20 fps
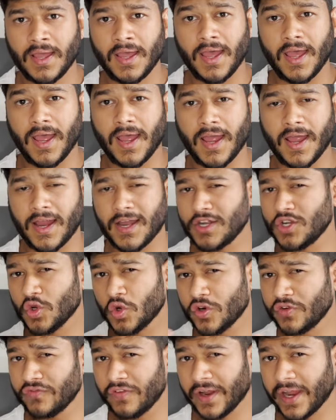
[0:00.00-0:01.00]
And
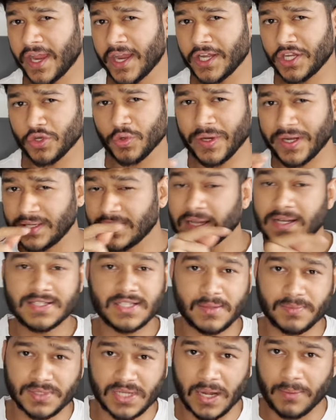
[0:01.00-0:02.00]
don't forget to hit that
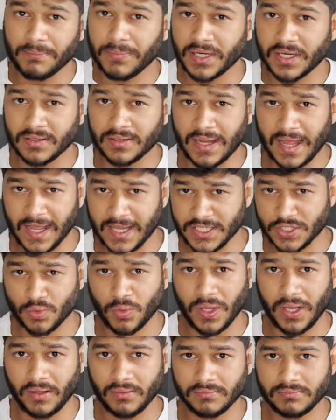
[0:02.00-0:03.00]
subscribe button as
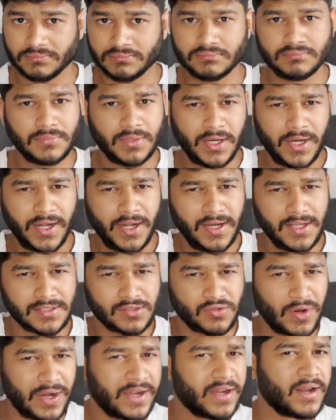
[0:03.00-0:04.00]
well. It is
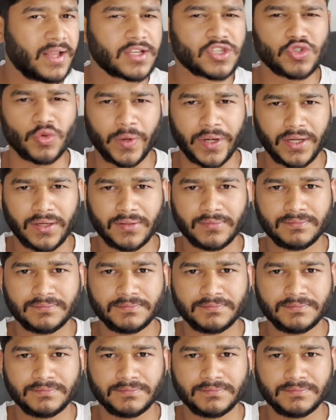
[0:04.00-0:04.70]
right next to it.